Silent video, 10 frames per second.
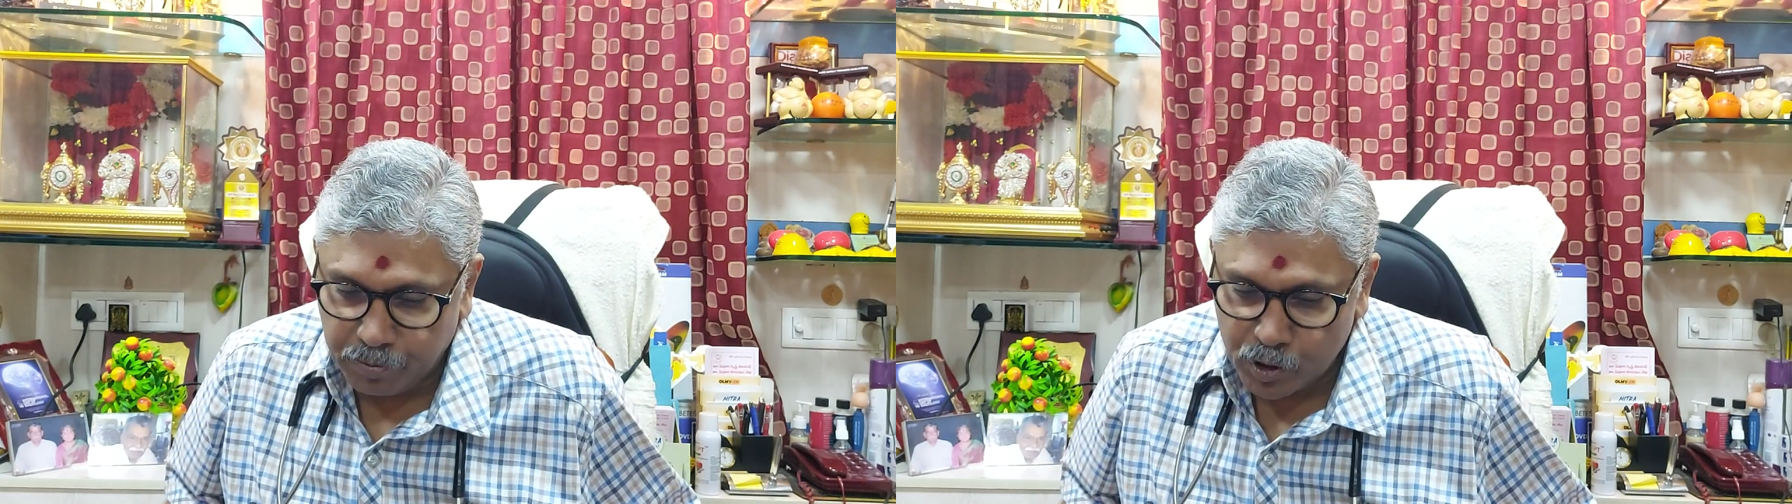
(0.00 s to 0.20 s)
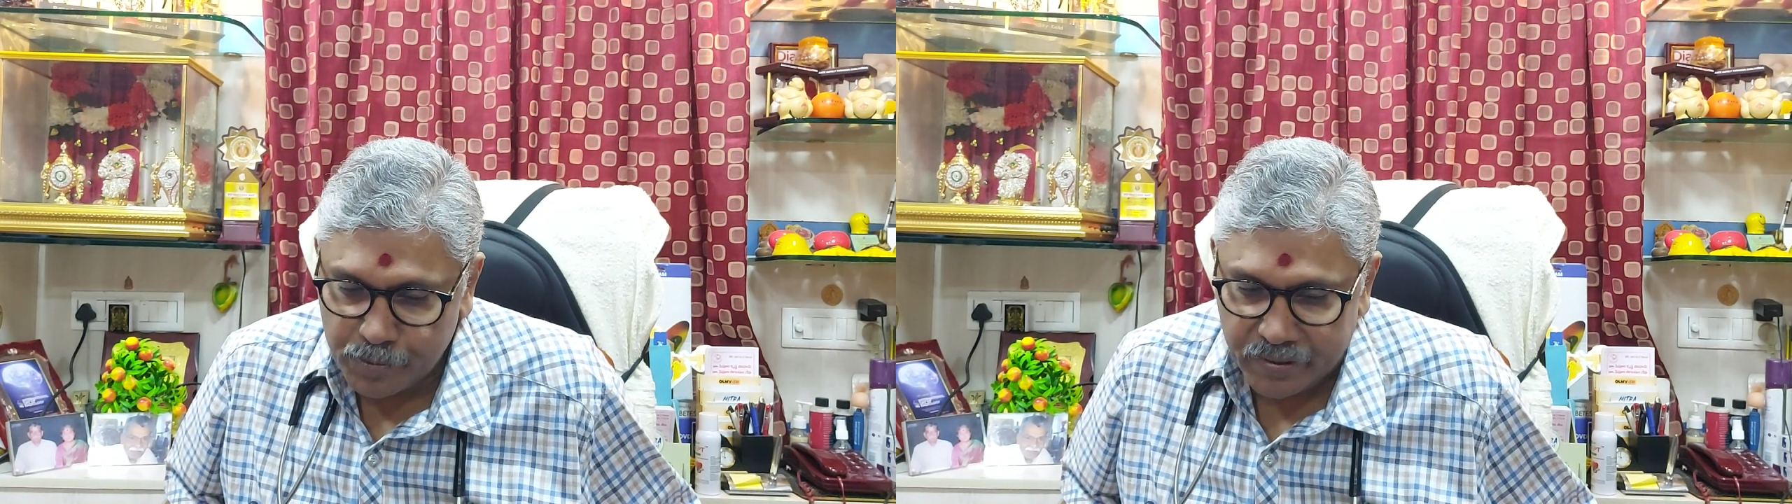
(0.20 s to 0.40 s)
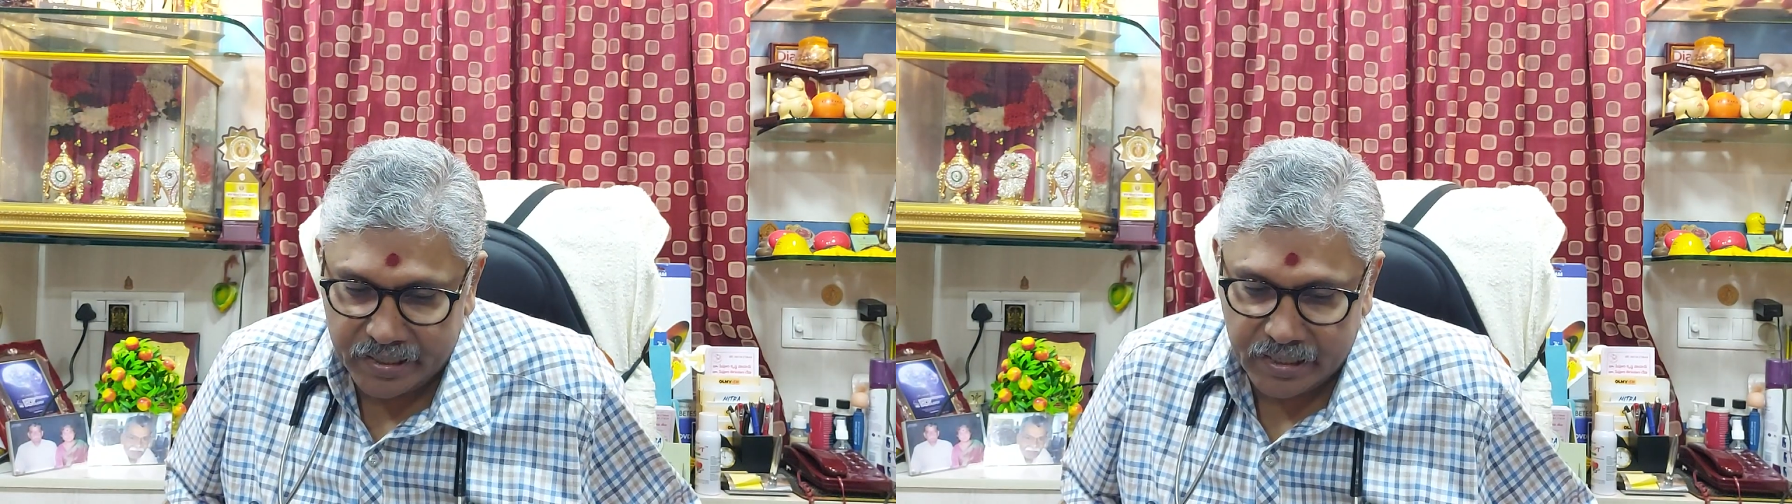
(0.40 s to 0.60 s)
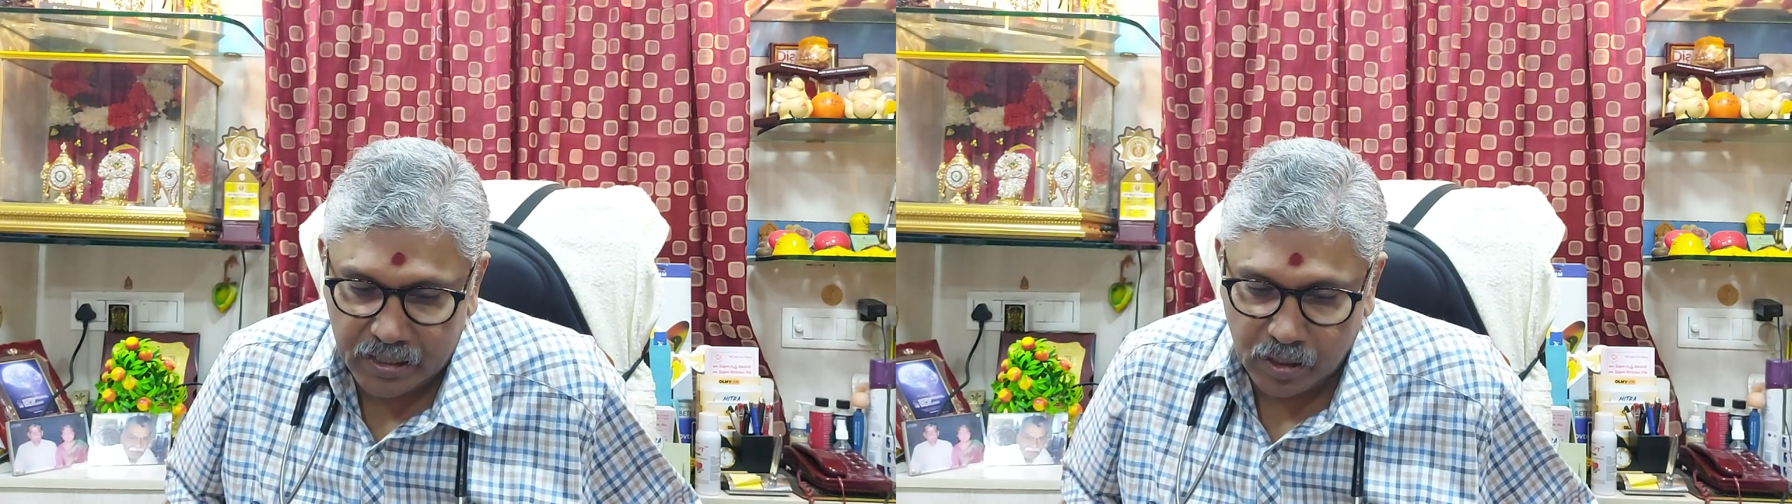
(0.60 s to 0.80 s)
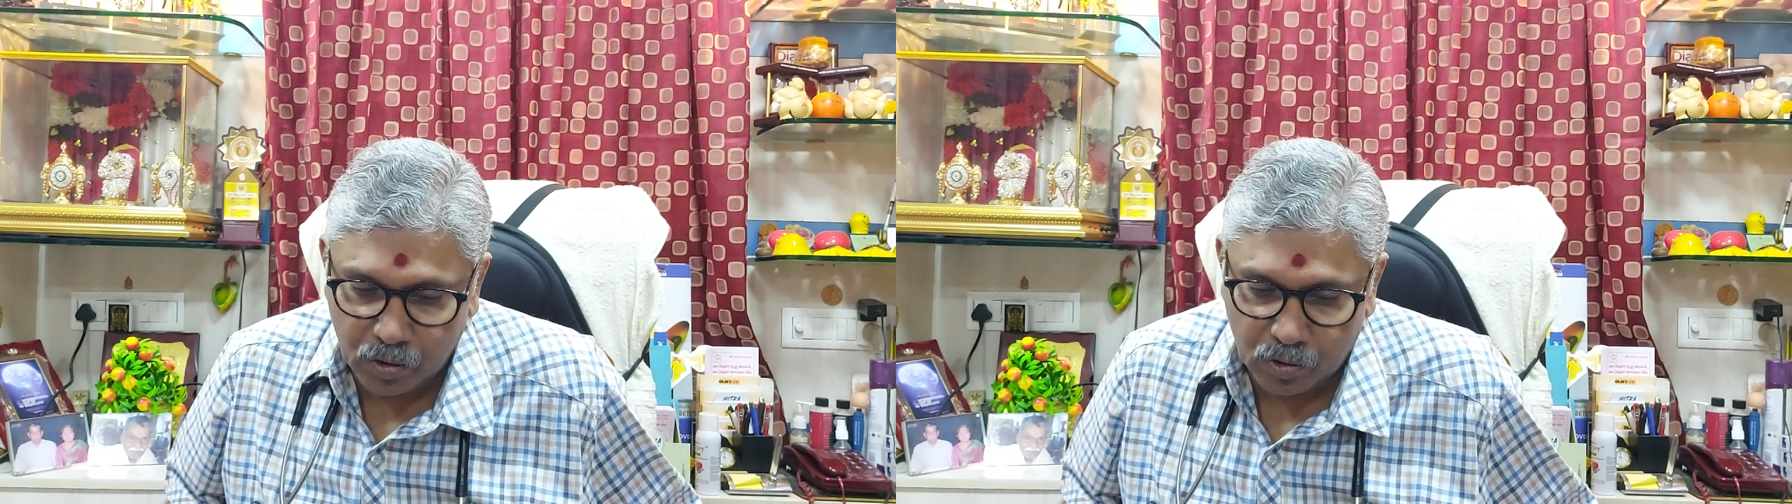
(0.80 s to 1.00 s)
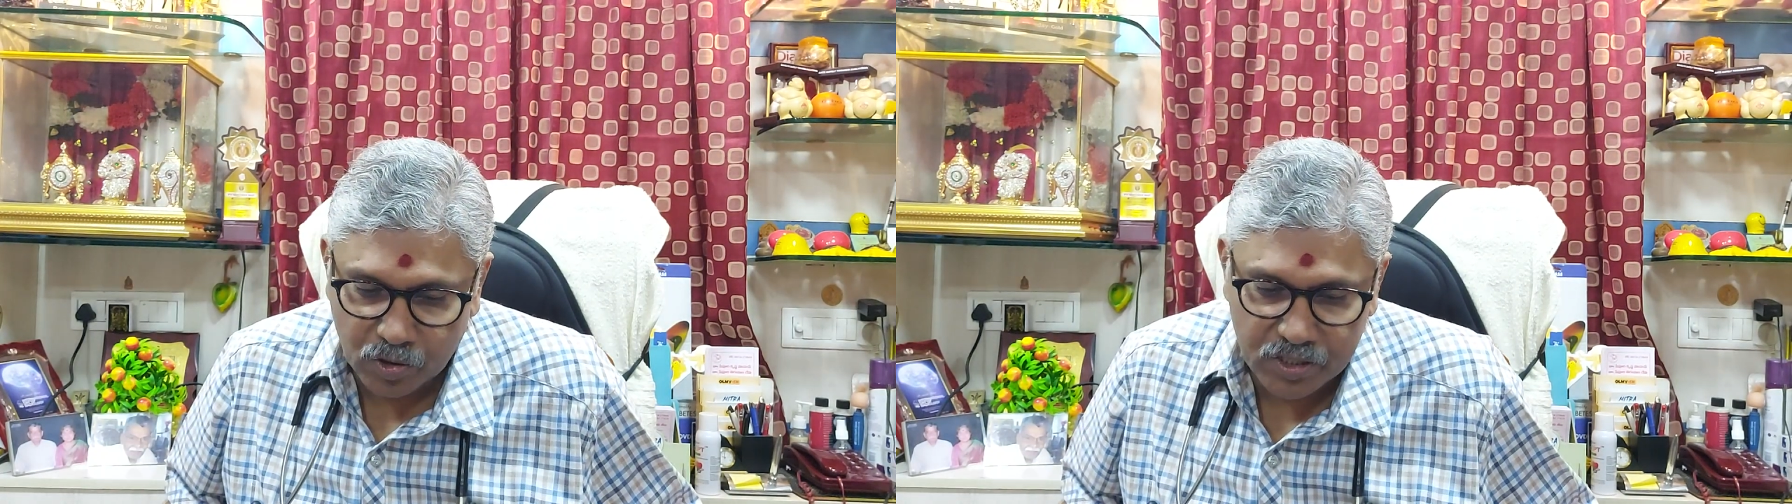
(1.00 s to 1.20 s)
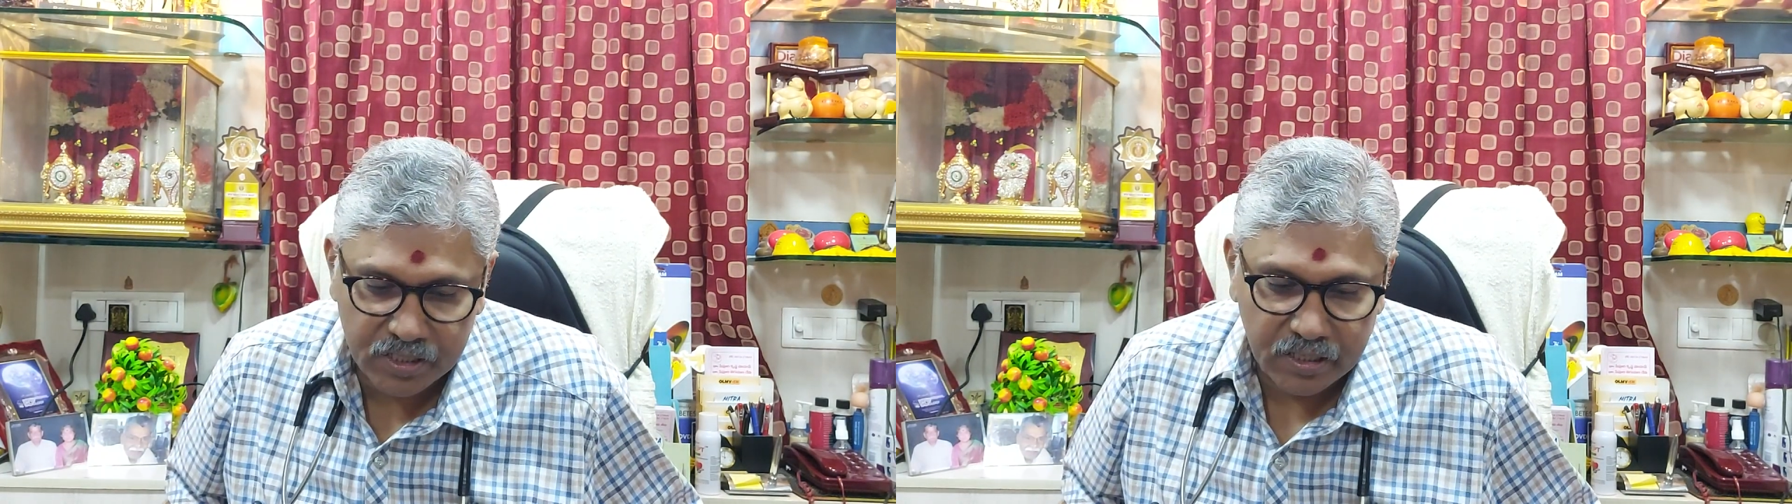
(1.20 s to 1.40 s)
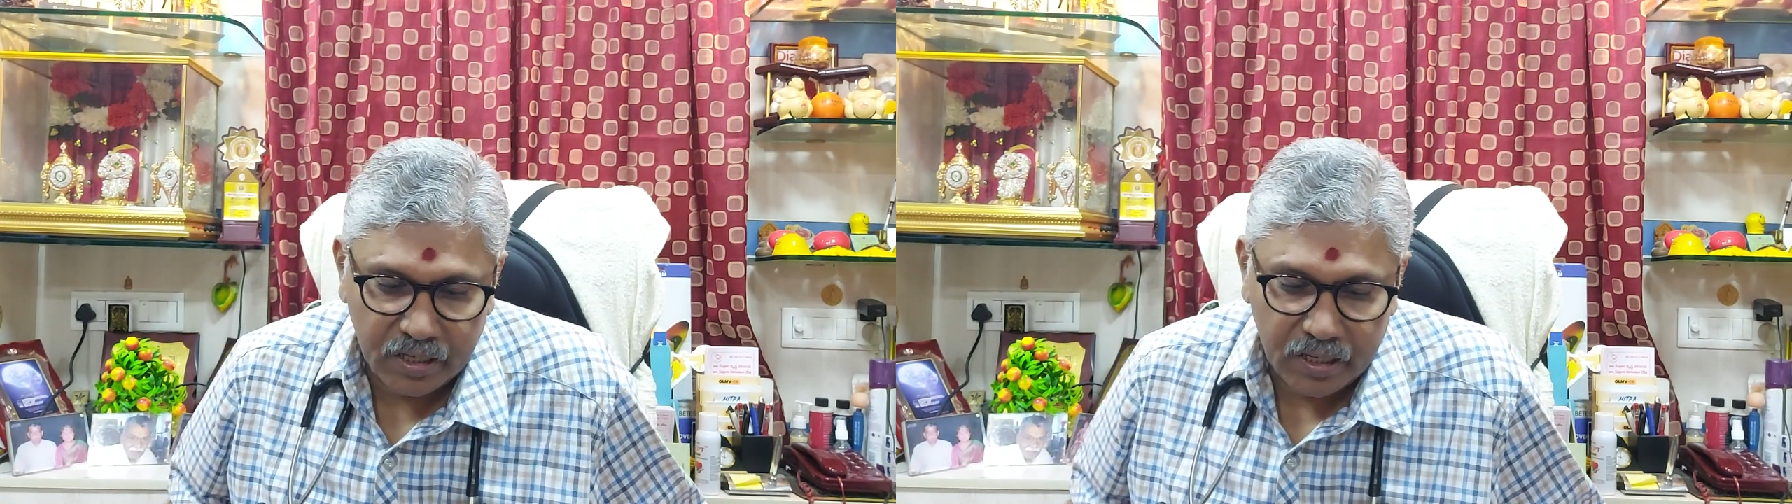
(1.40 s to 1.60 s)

postprandial glucose.